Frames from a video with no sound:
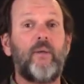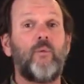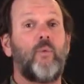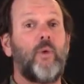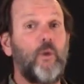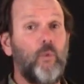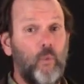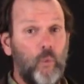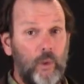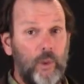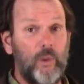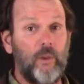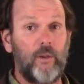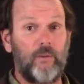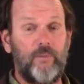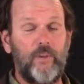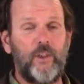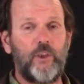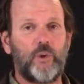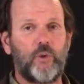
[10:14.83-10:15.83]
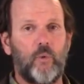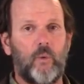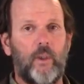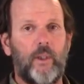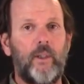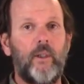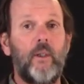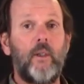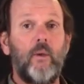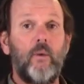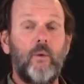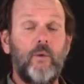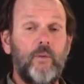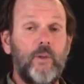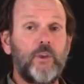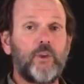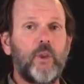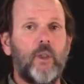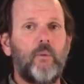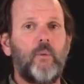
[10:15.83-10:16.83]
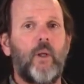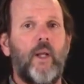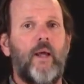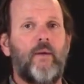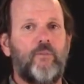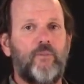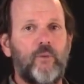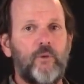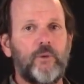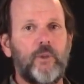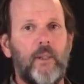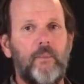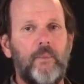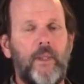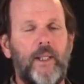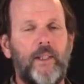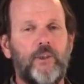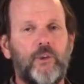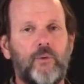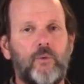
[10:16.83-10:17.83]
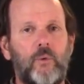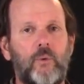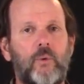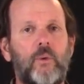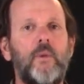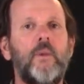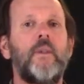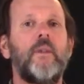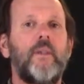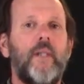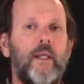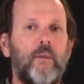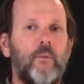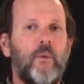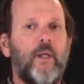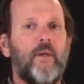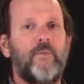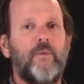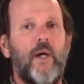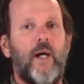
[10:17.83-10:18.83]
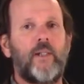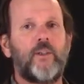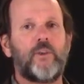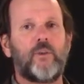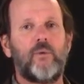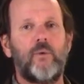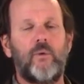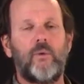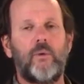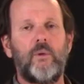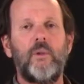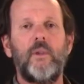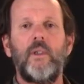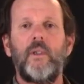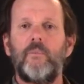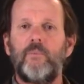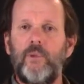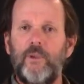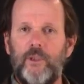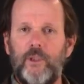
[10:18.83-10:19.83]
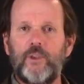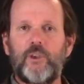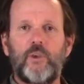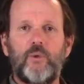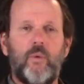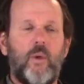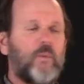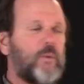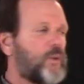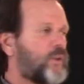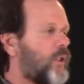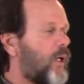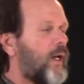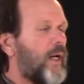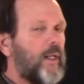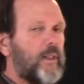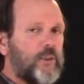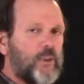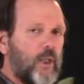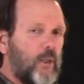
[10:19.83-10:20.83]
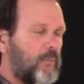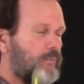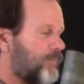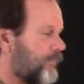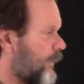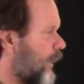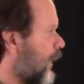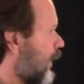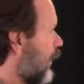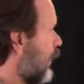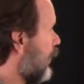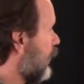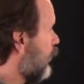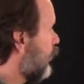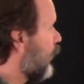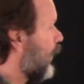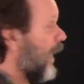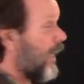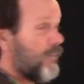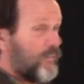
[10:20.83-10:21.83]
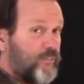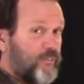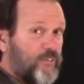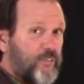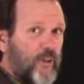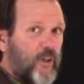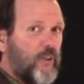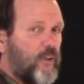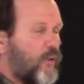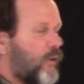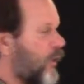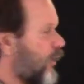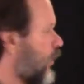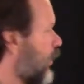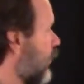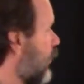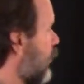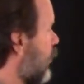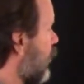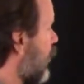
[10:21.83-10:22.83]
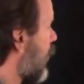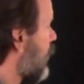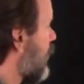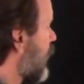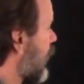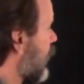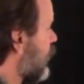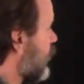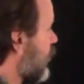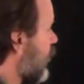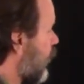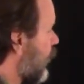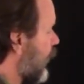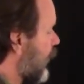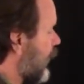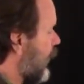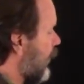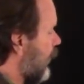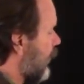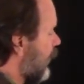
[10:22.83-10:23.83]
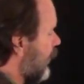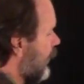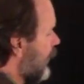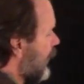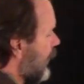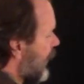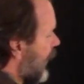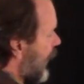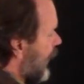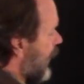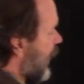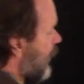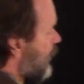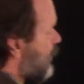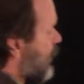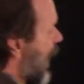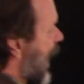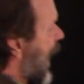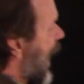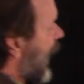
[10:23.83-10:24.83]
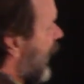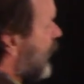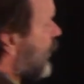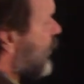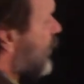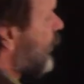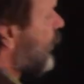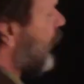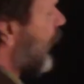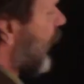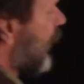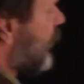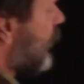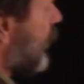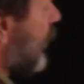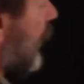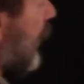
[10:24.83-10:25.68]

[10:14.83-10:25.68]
We will eventually. We'll have full-time day school and we'll have night school, but this is where we're starting. So without further ado, let me just go in here and get back to this.